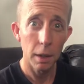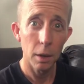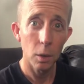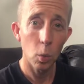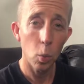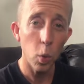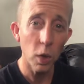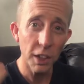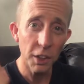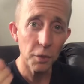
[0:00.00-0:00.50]

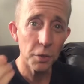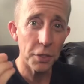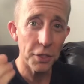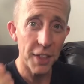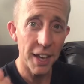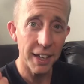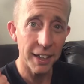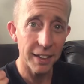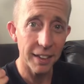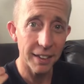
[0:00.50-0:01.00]
What do you
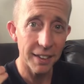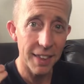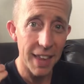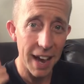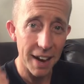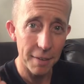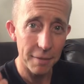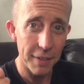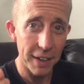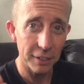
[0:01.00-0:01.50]
think
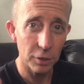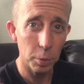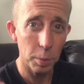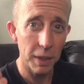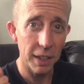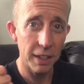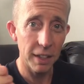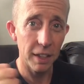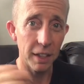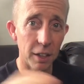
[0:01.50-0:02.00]
that
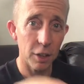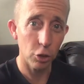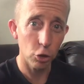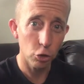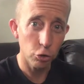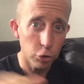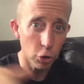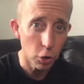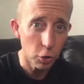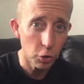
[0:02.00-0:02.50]
investment
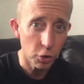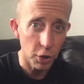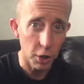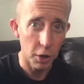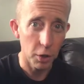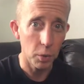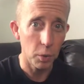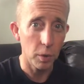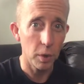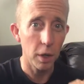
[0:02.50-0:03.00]
grew
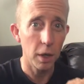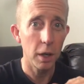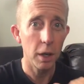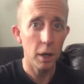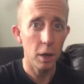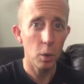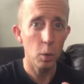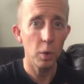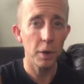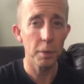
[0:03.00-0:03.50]
to
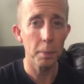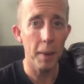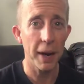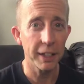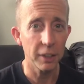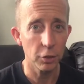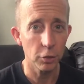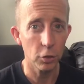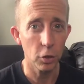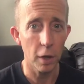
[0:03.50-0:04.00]
with
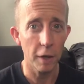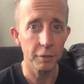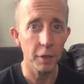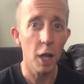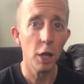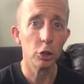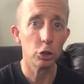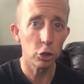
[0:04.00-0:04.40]
Microsoft?